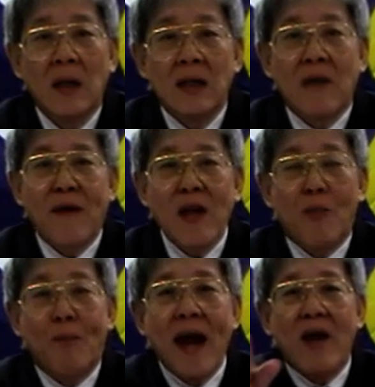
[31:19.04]
The fact you
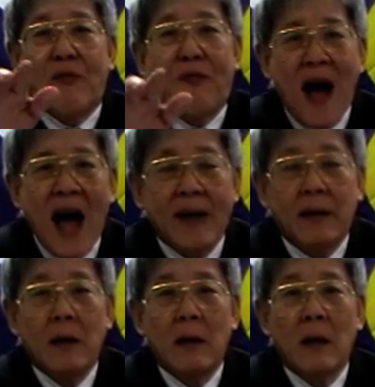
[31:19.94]
paid a
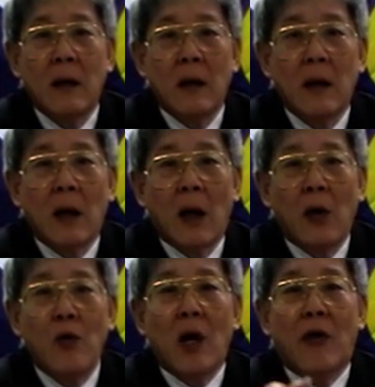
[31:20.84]
fine,
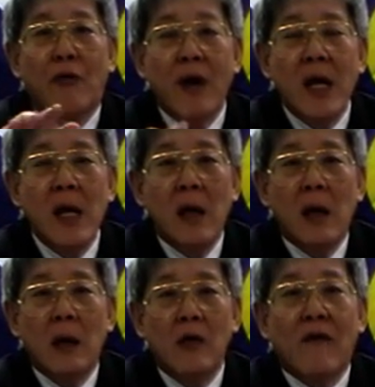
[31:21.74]
you agree
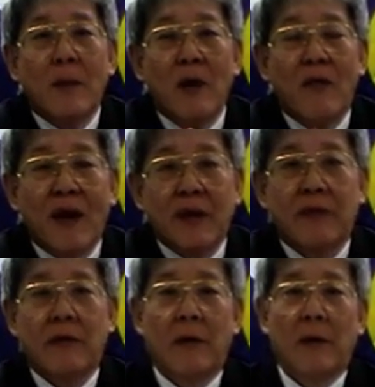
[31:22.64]
you have committed offence.